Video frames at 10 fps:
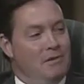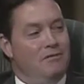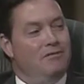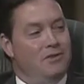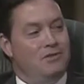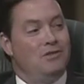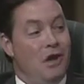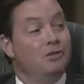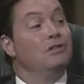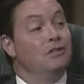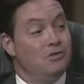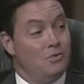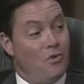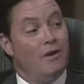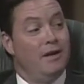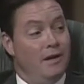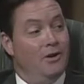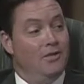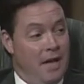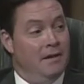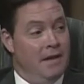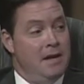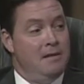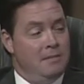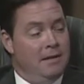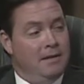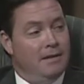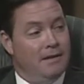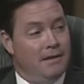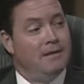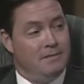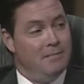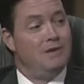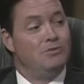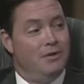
of consultants working on that name, and that's the best one.